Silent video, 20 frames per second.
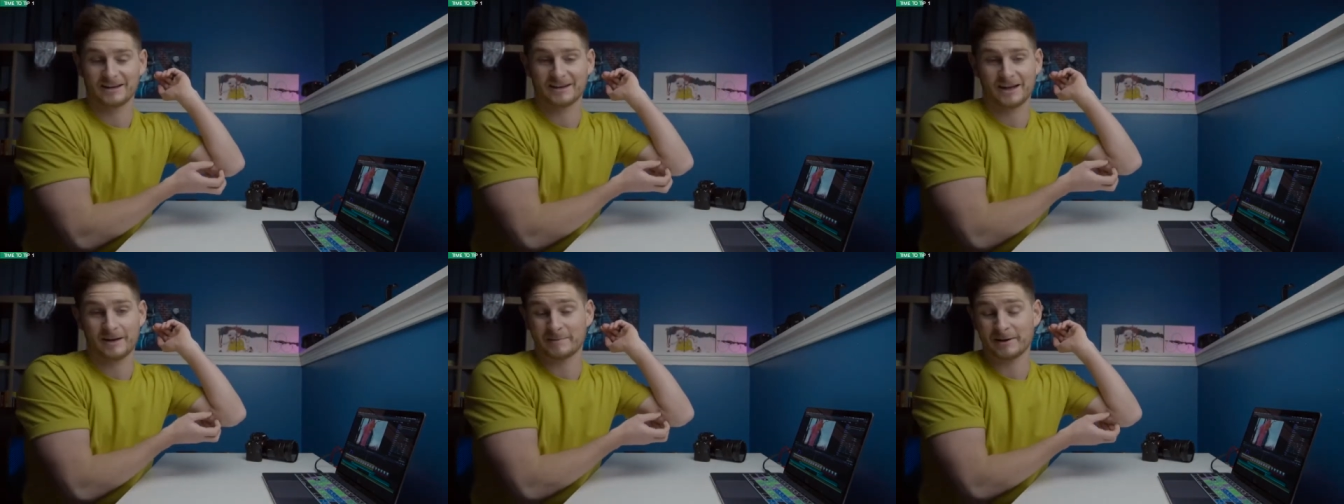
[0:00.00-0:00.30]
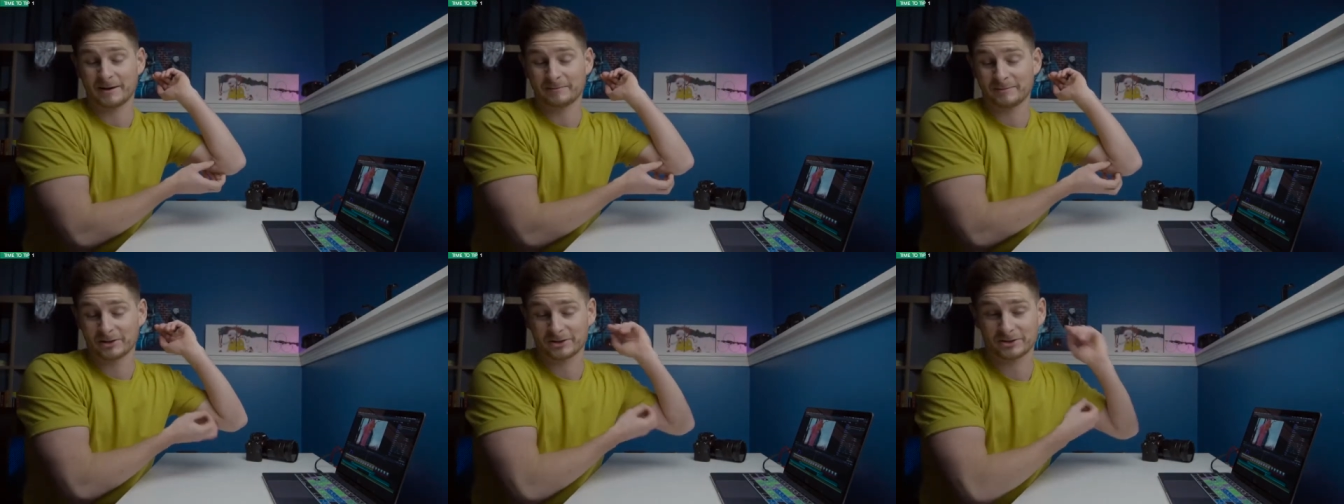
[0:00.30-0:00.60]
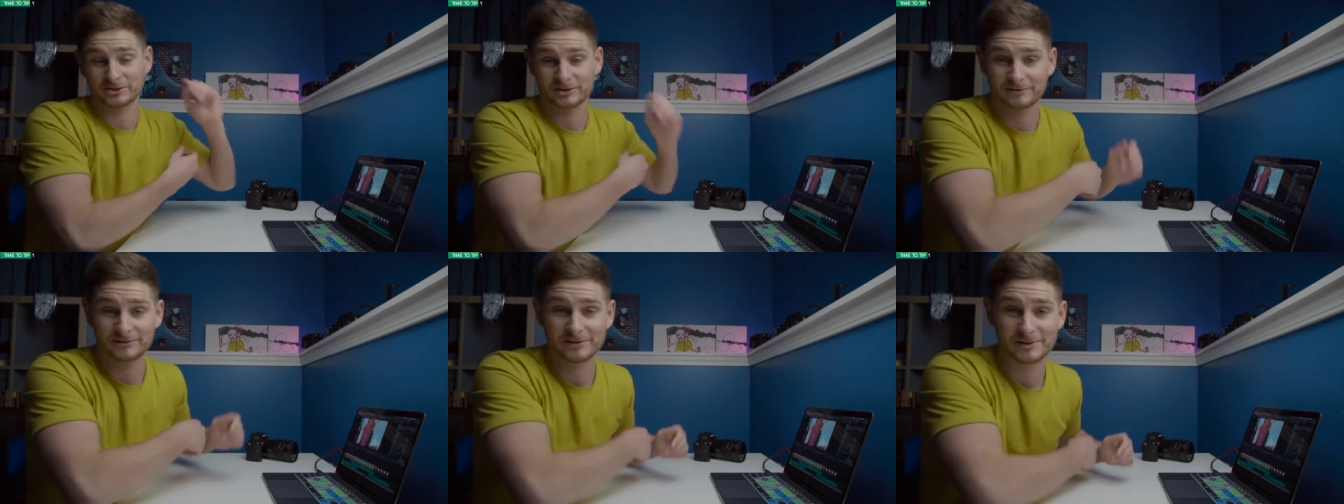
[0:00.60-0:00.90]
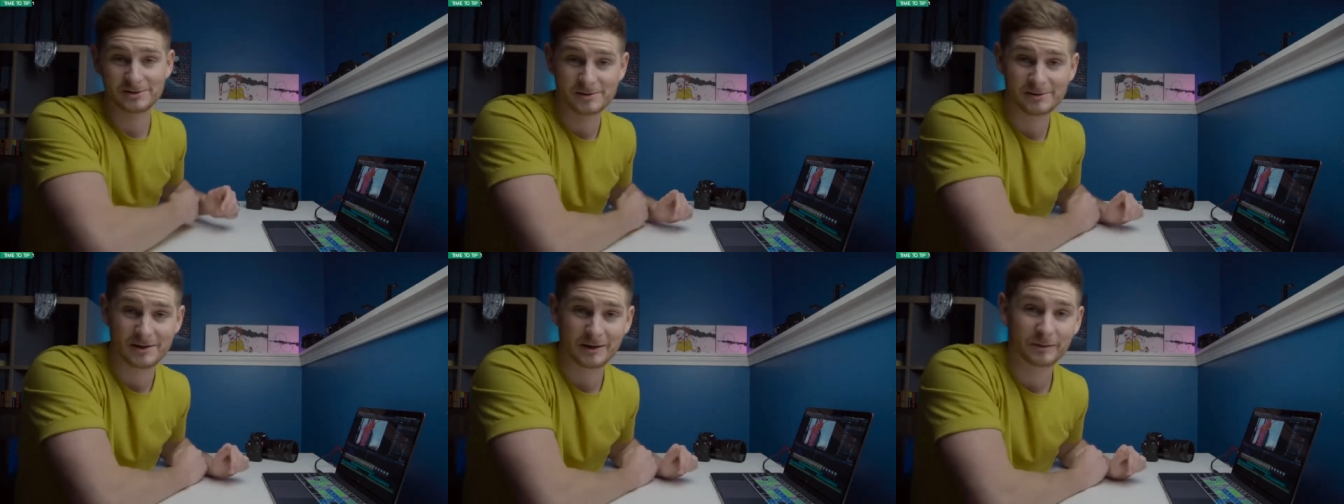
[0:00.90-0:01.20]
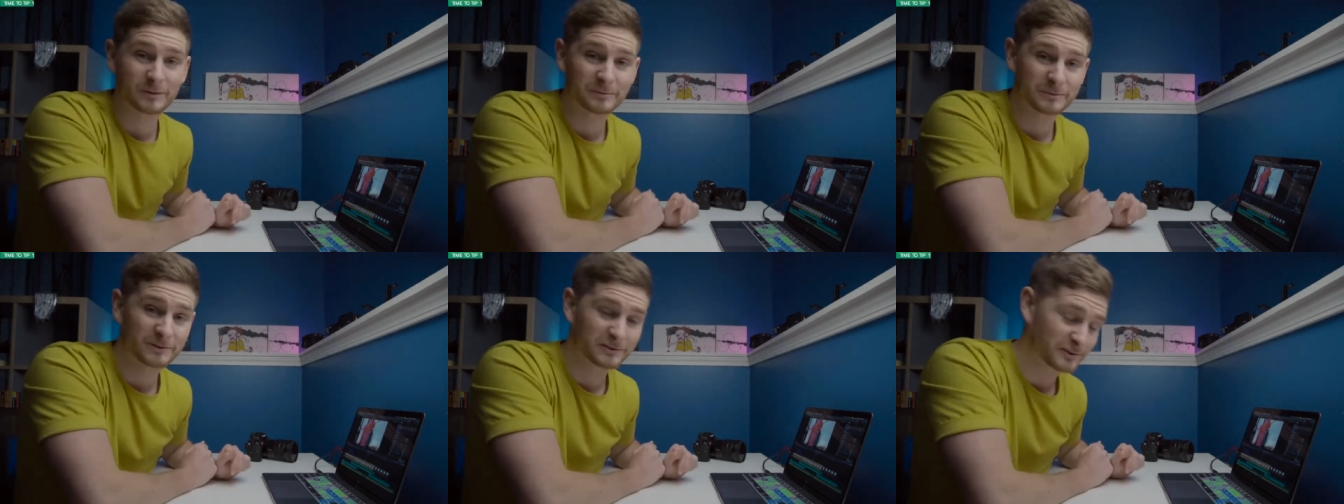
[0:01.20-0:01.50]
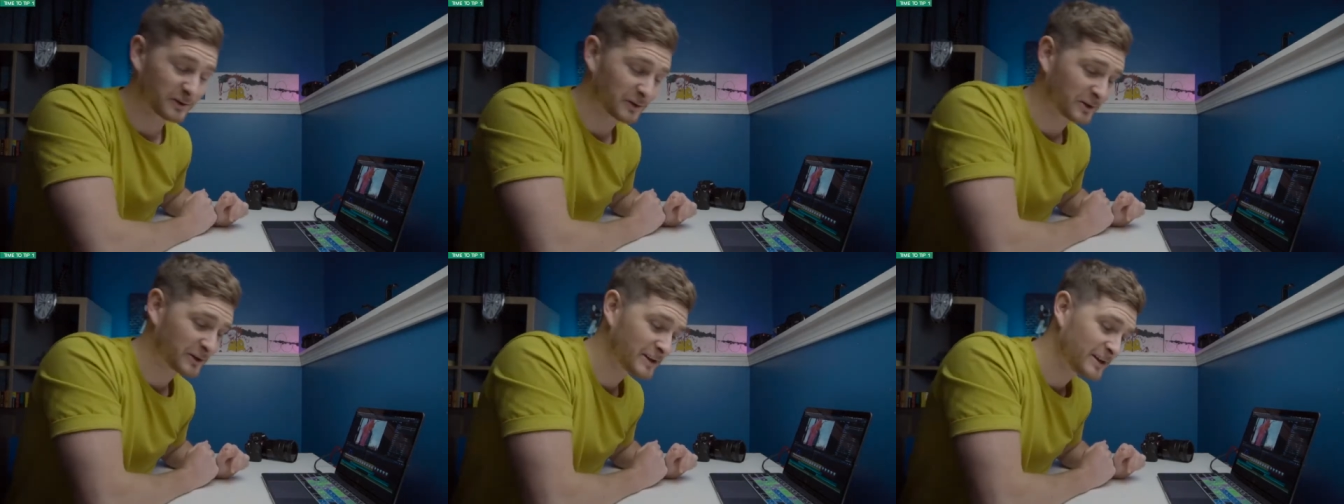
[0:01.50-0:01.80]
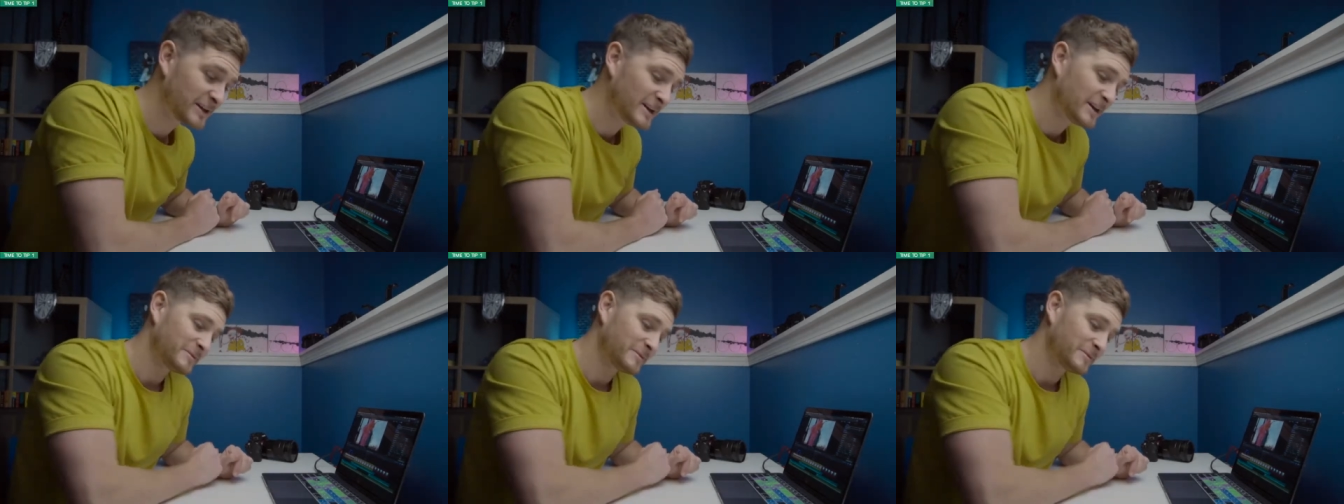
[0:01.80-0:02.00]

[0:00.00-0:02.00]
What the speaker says: I mean, I'm not sure if you knew that one before,